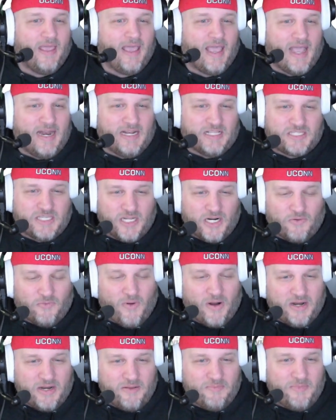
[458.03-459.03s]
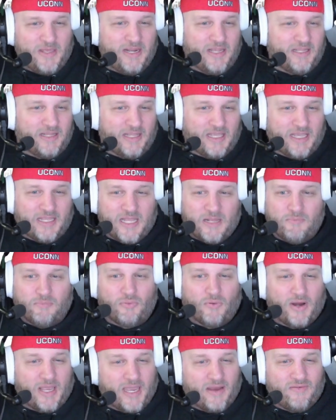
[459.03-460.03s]
And it's going to run it immediately and then
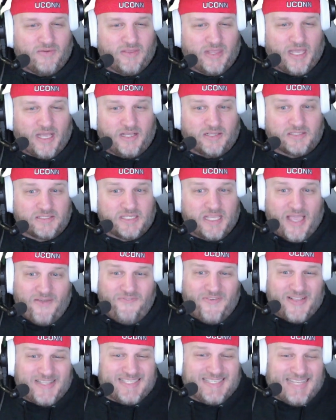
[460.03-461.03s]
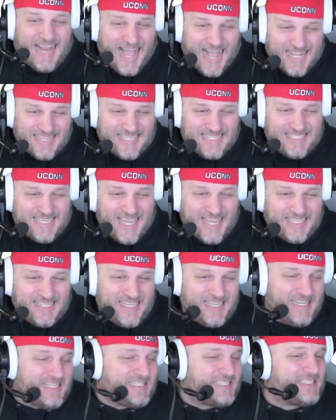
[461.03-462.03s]
break everything else. If it's not
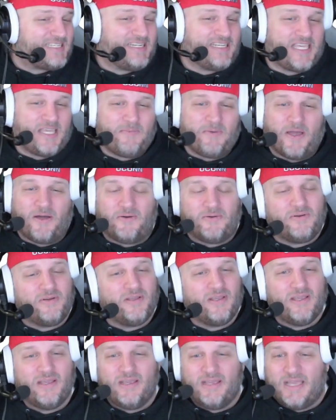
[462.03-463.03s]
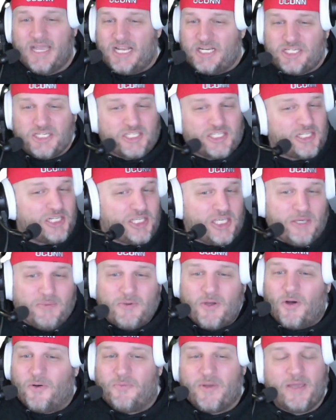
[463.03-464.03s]
detected, it's just going to keep going. It's just going to keep
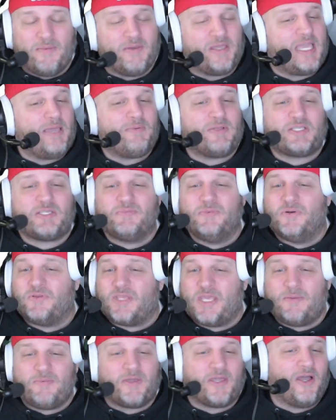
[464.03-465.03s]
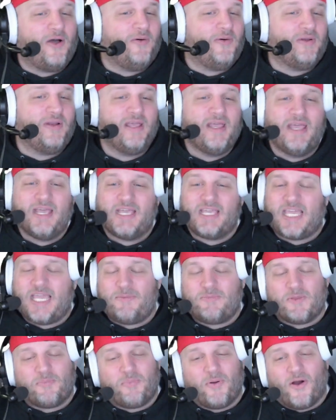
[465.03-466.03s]
going, baby. Keep it smooth. Keep it going.
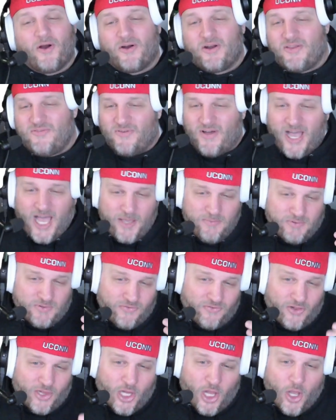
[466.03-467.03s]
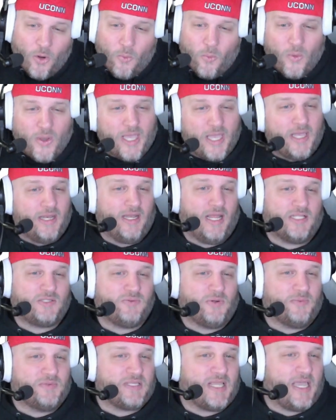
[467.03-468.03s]
Keep the party vibes flowing. That's
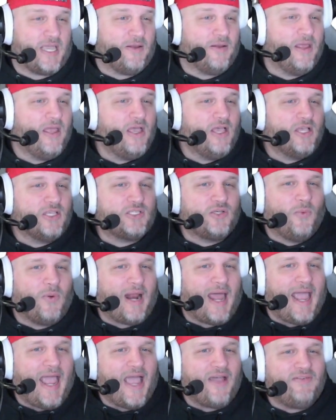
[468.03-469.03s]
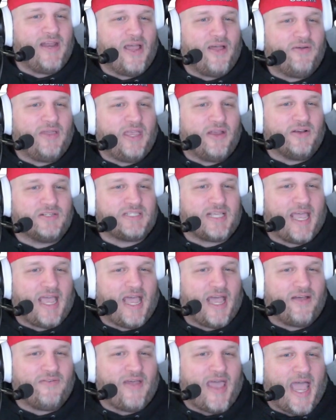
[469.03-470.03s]
what I'm saying. So what I have now here is I
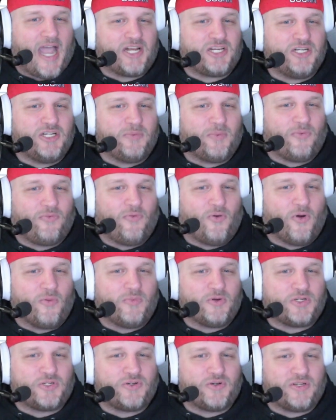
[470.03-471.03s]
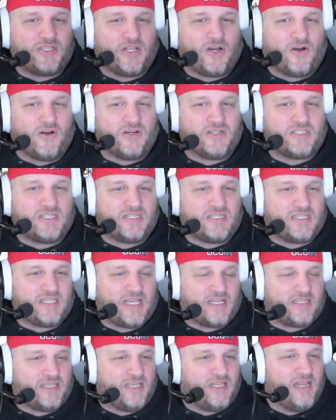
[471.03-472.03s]
have action to perform, restricted artist to
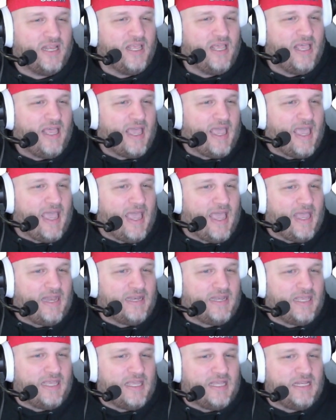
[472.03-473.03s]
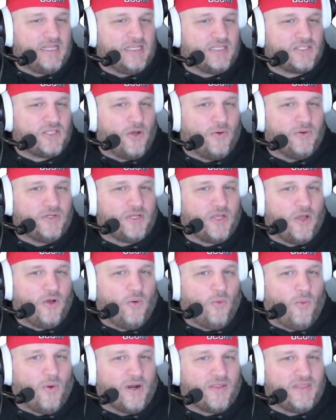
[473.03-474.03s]
detect it, and it is going to go
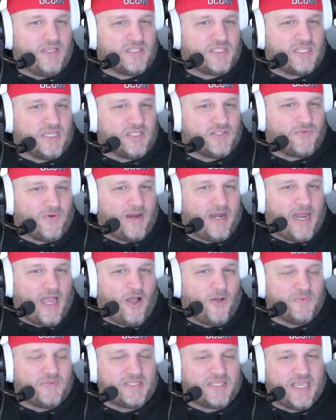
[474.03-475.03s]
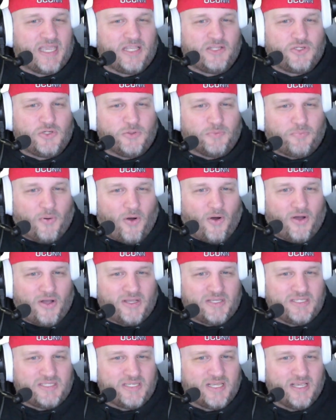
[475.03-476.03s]
one of these things. Right now I'm saying to
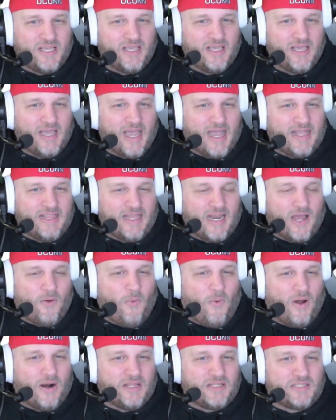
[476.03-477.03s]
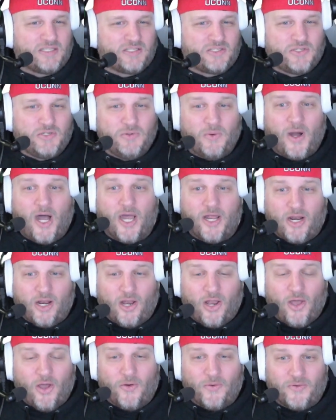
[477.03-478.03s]
pause, and then I want it to
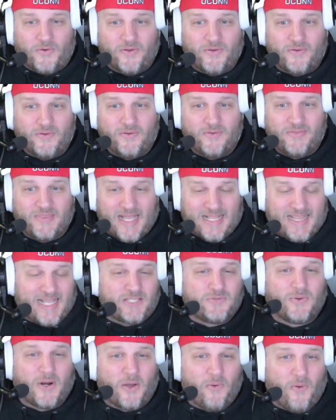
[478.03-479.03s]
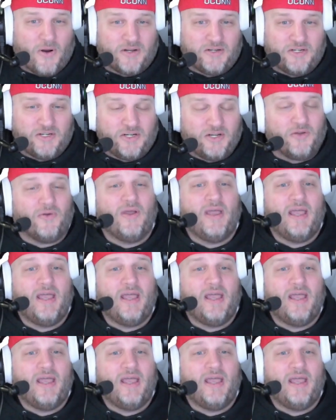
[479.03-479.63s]
unload. That that's what I wanted to do.